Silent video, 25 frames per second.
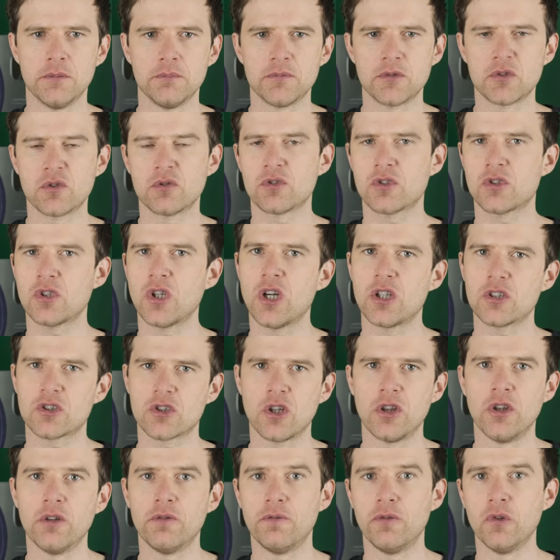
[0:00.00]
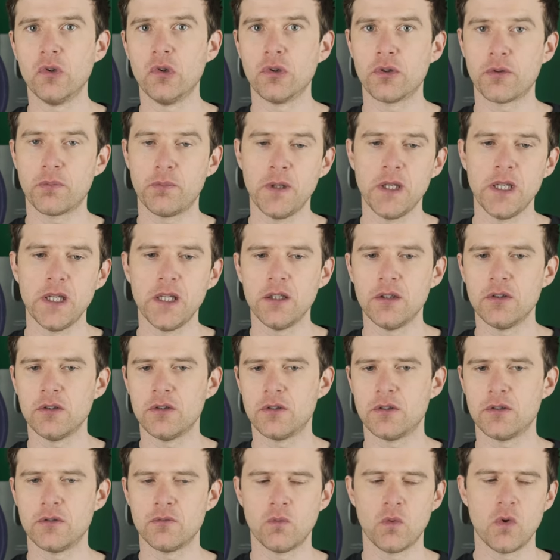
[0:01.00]
Starts on the fourth beat.
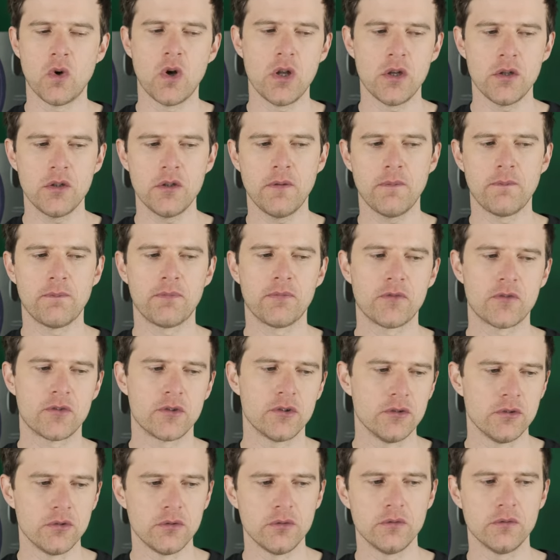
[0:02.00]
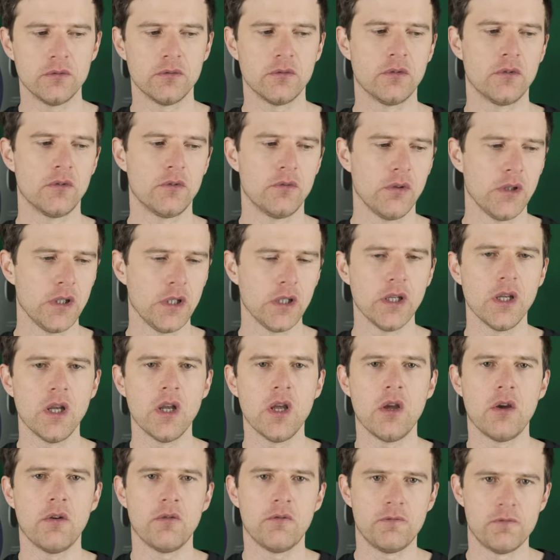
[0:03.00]
One, two, three.
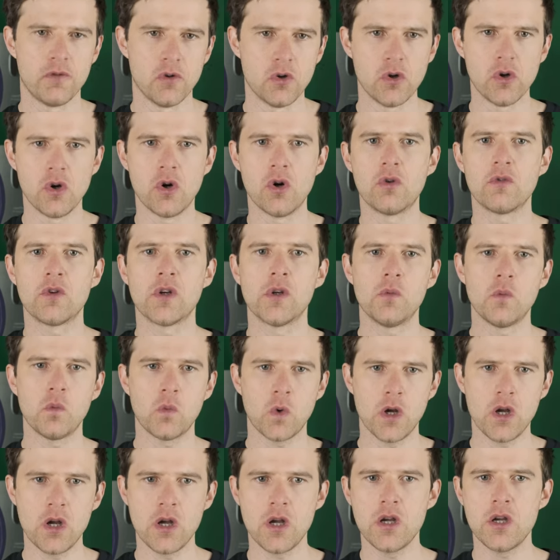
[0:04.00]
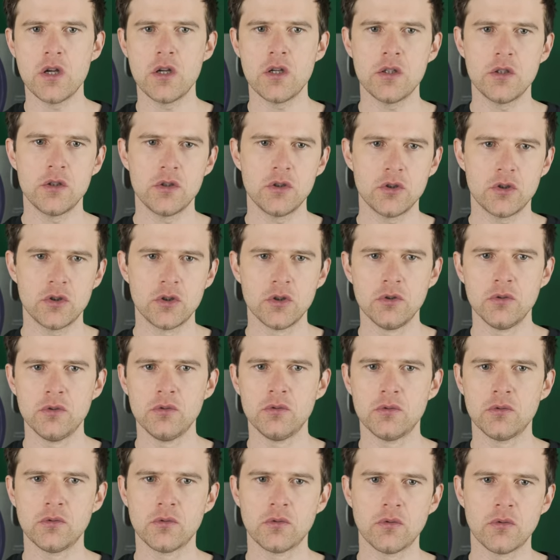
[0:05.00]
Four and one, two,
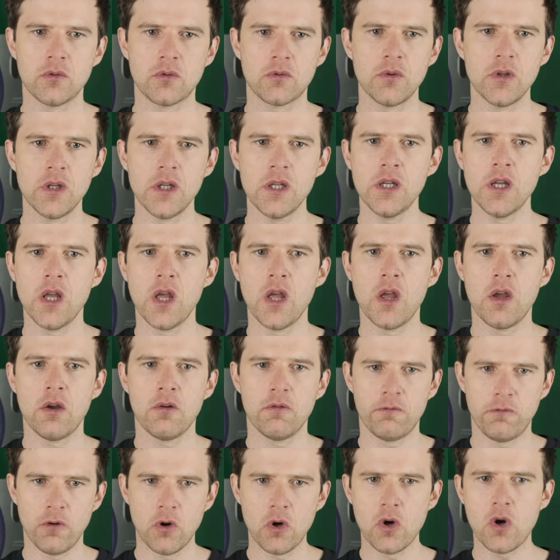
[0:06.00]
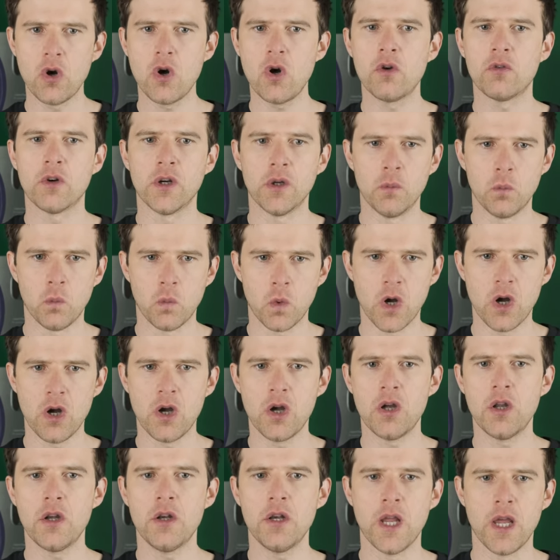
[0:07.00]
three. Four and
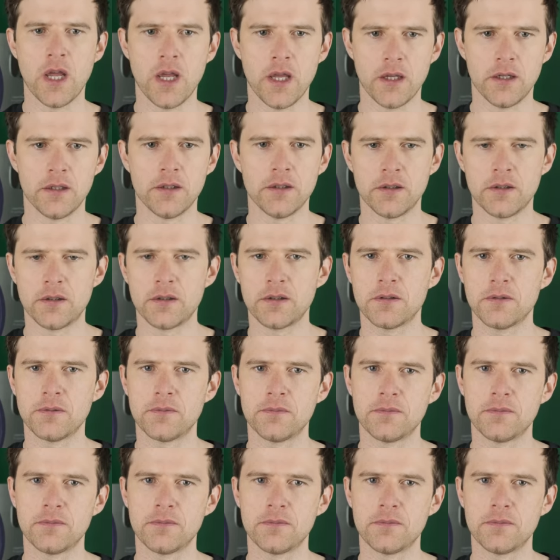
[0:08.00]
one and.